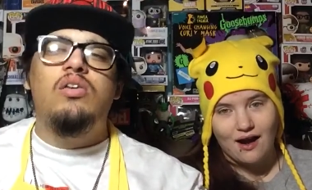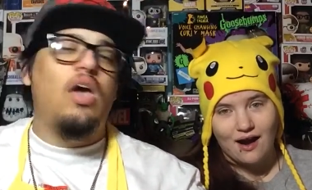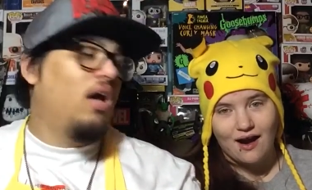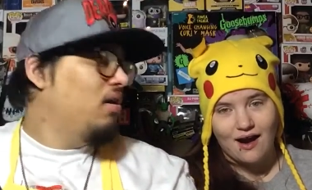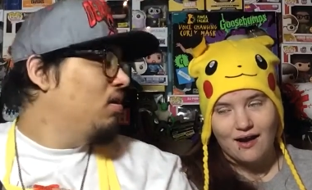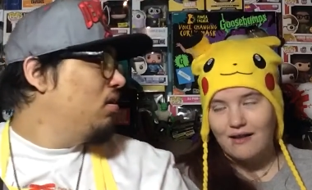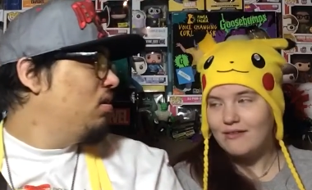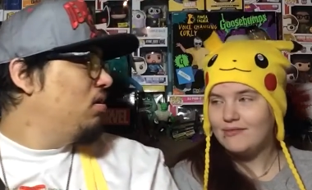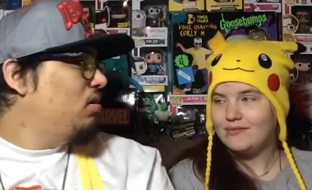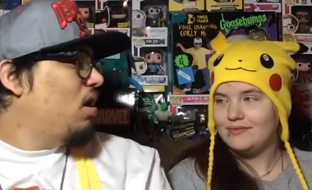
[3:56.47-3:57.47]
Speaker 1: Yeah.
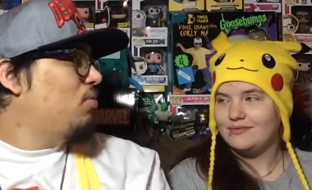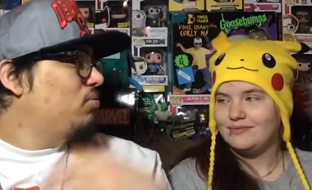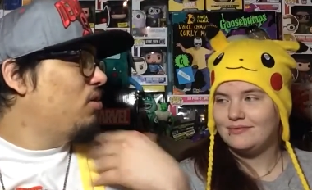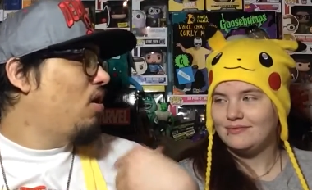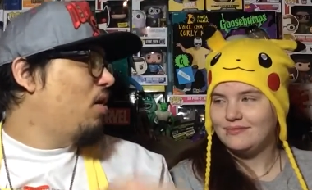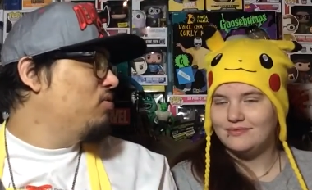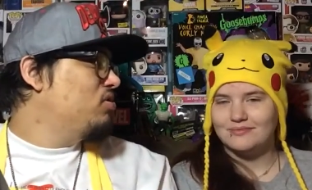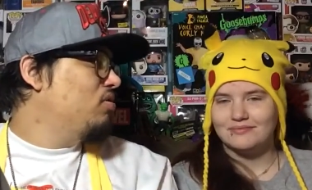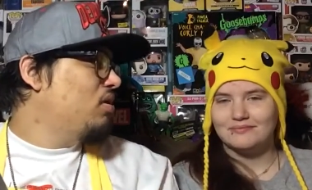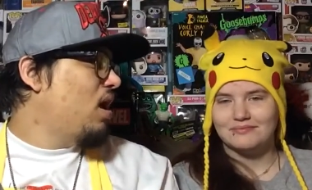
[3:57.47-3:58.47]
Oh no, I was
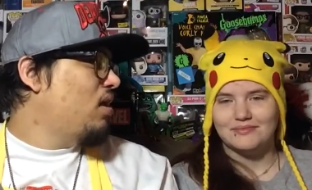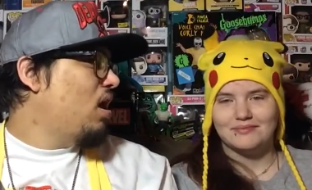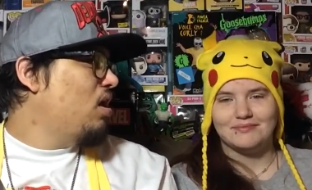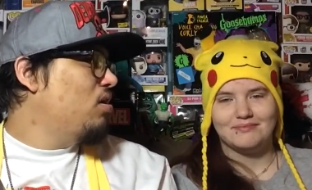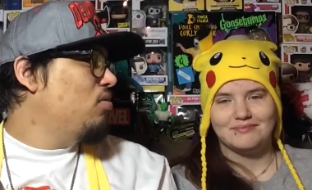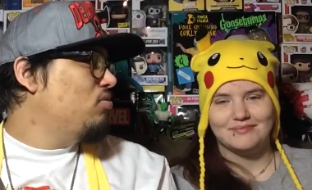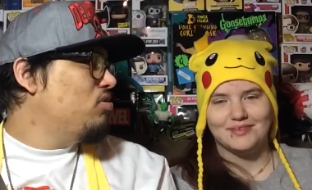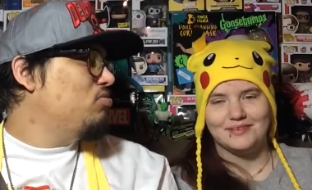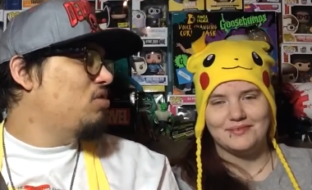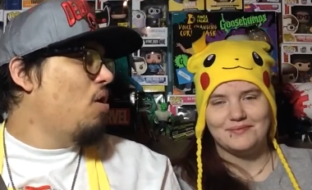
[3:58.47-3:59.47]
doing that. Not you.
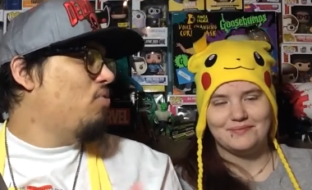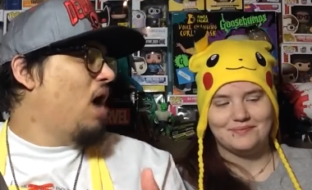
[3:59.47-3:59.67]
You don't